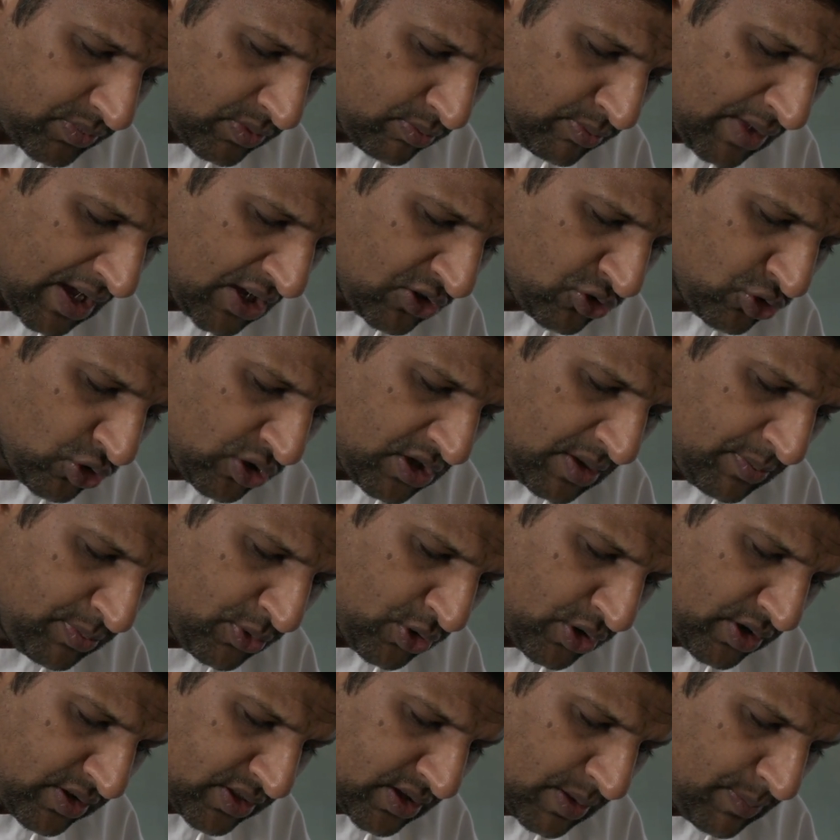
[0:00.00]
Make sure your
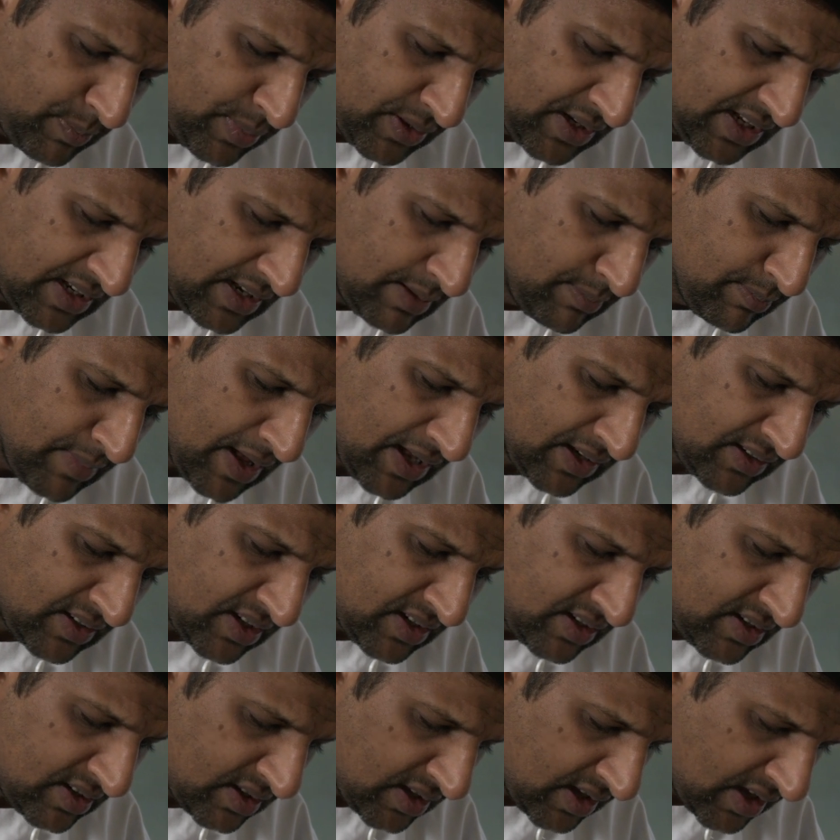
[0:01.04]
butter is completely
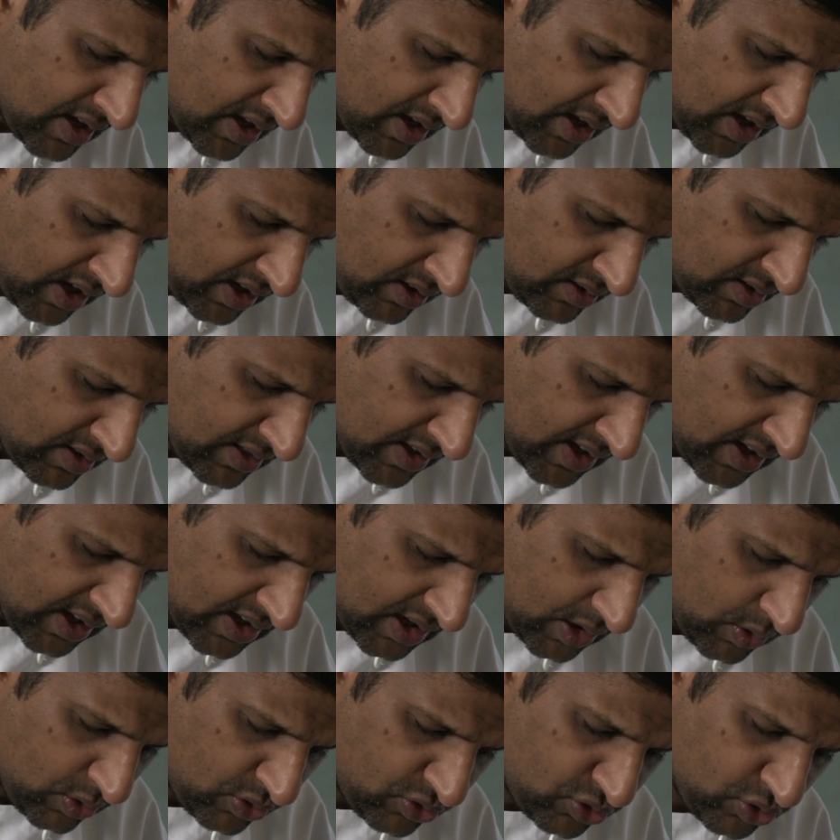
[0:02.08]
melted into
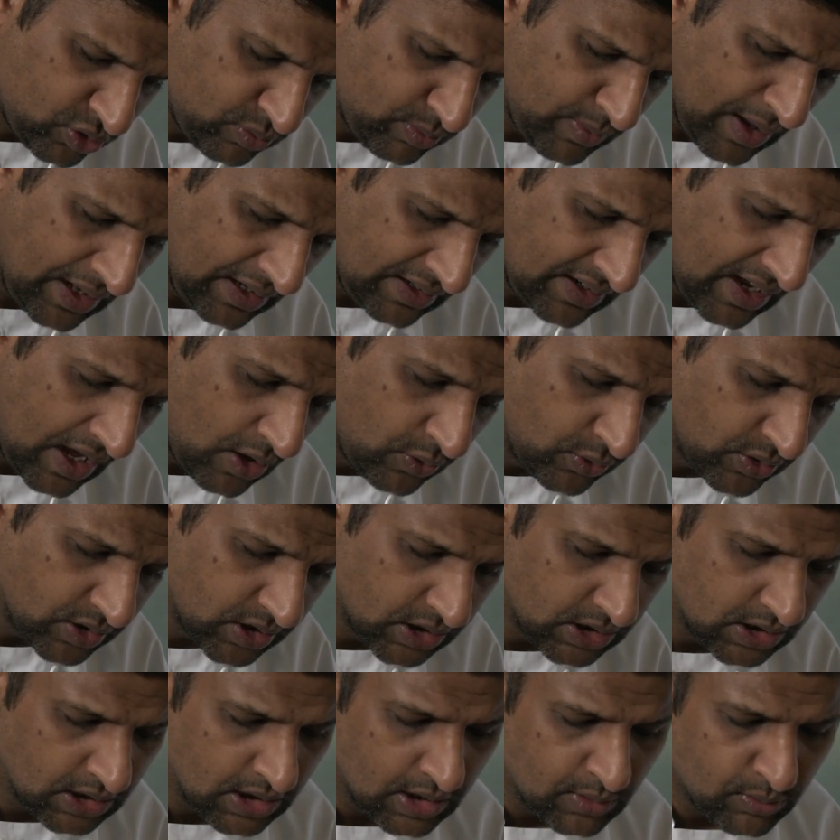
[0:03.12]
that. It should melt down,
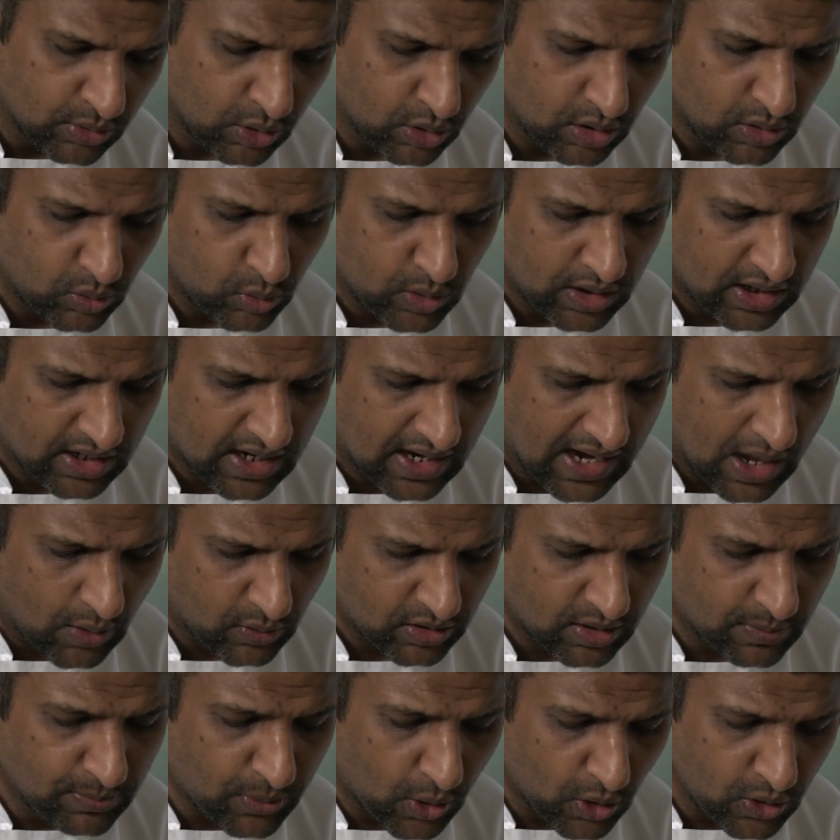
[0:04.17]
but we're going to allow
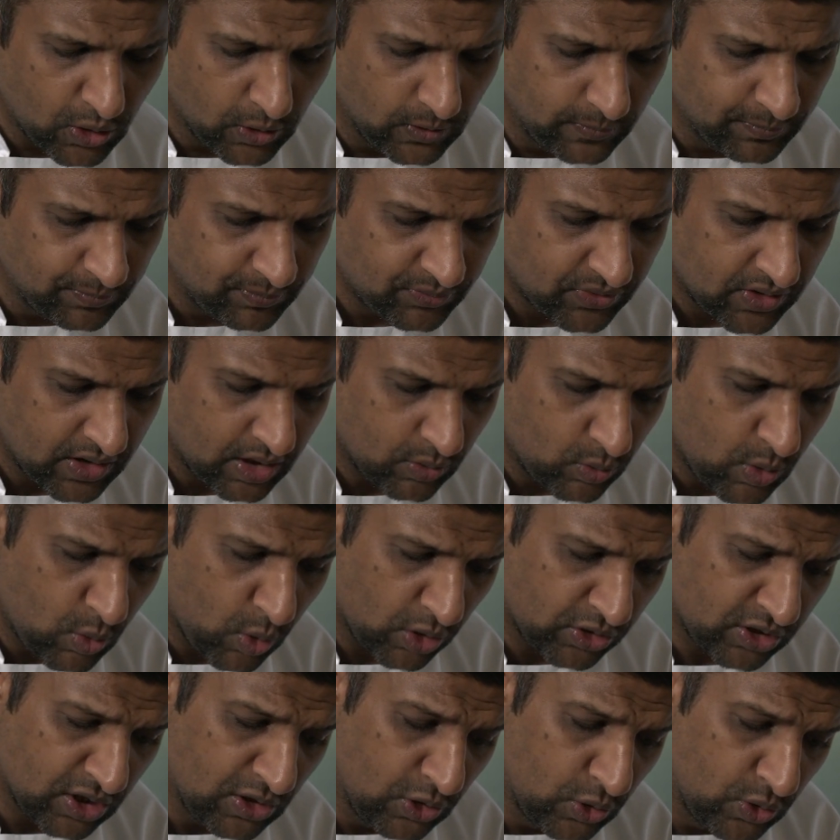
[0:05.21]
it to boil. We
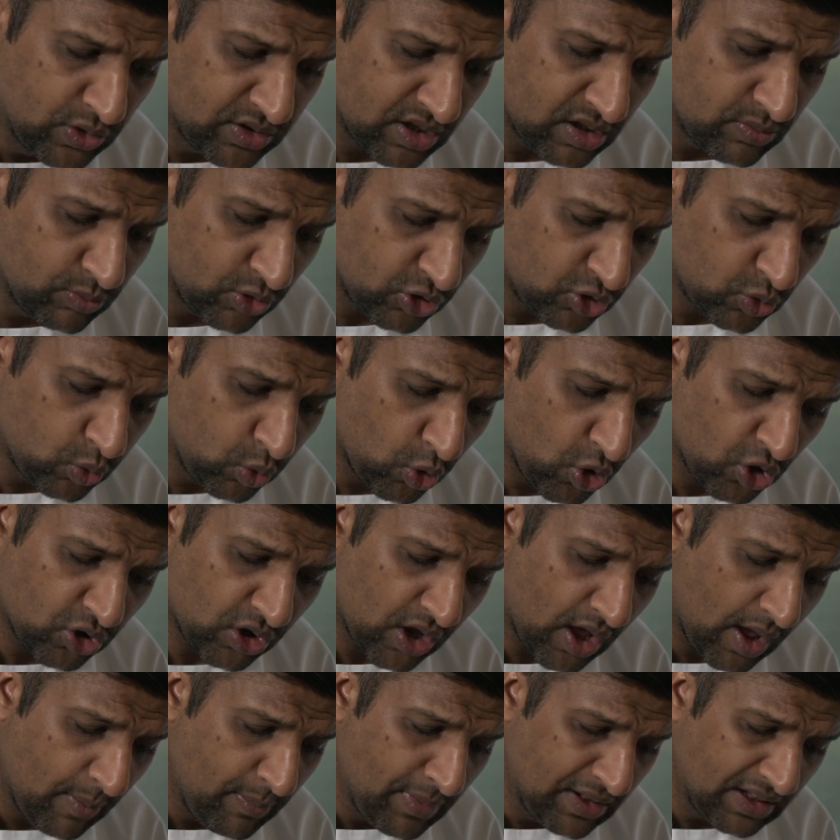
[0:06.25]
want to lose as much
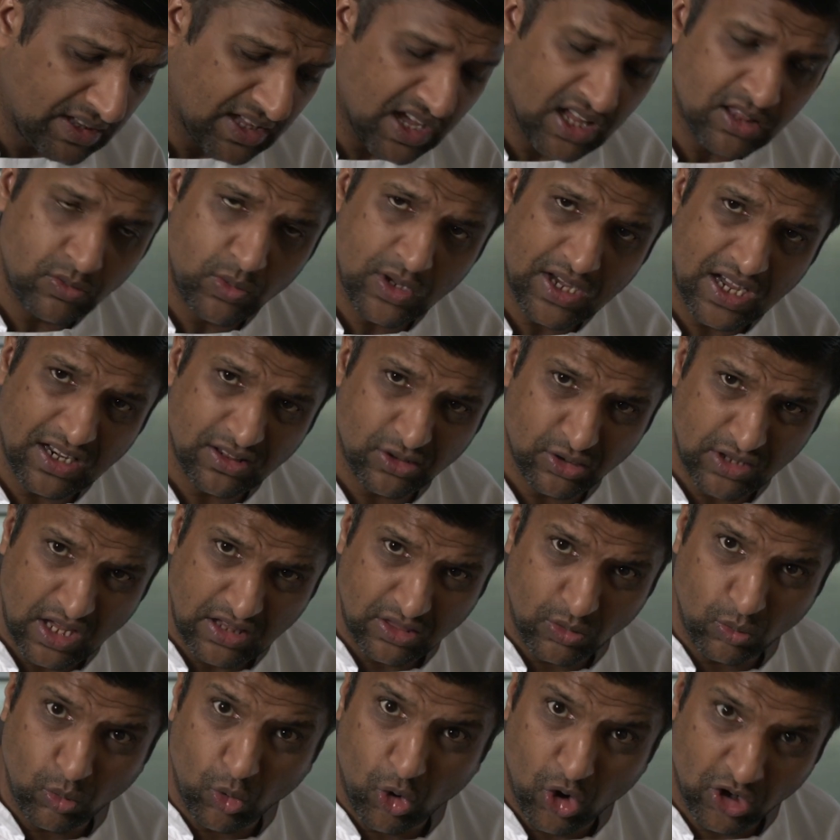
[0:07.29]
milk as we can, so
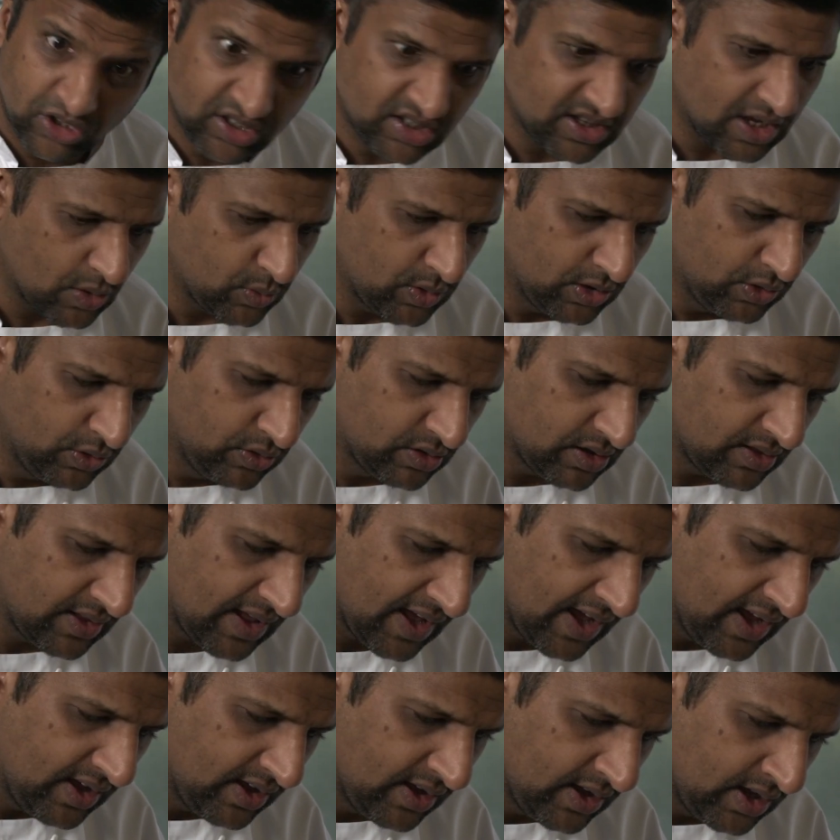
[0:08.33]
that's the water that we're losing
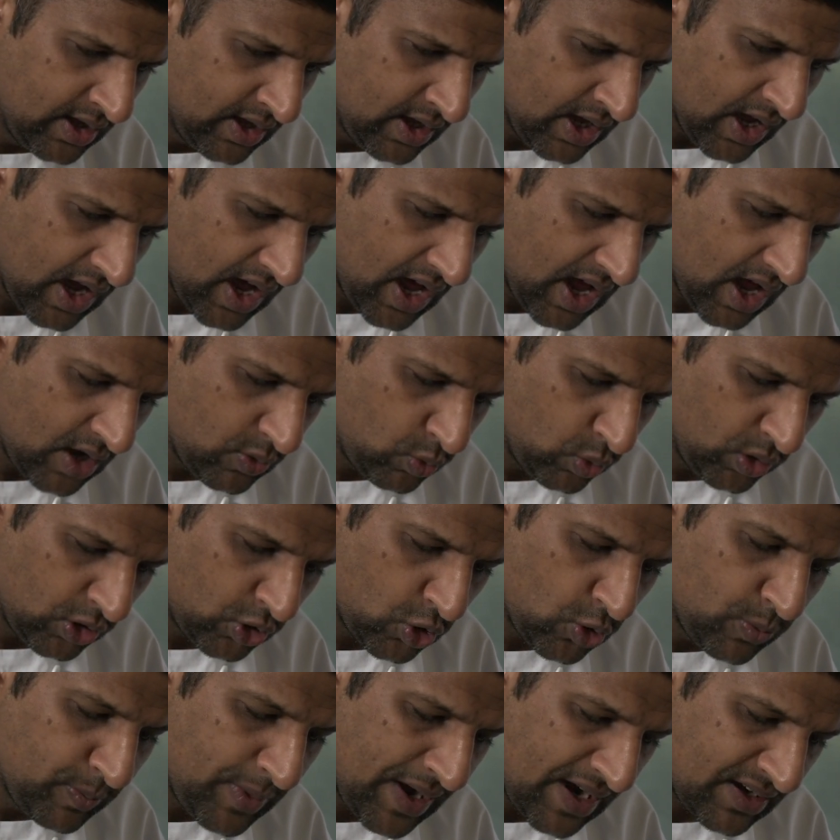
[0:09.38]
there, and we'll
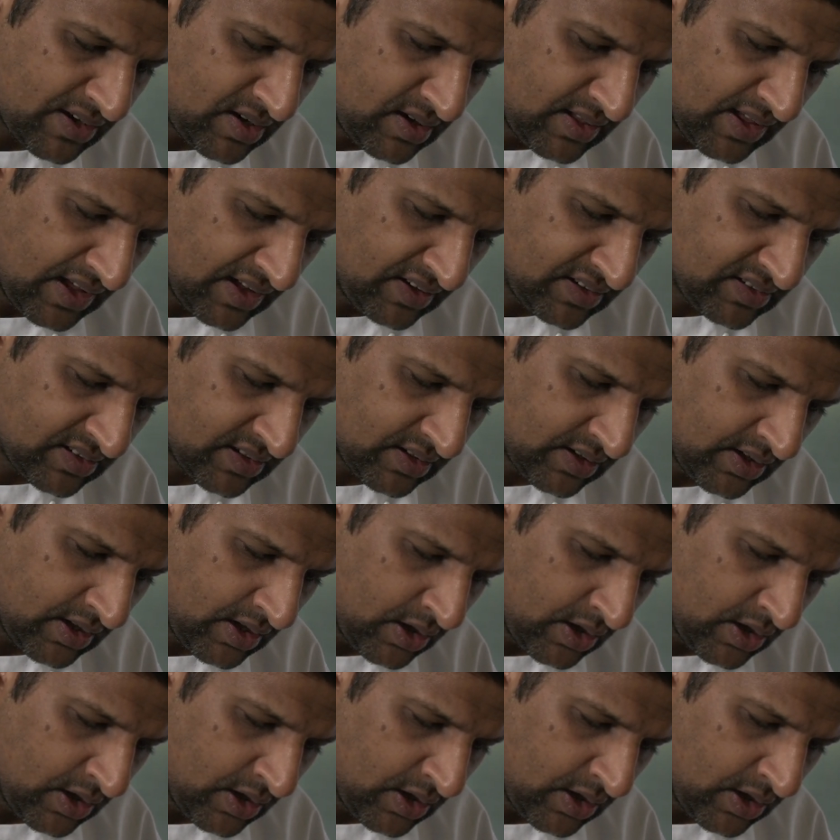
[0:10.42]
come back to this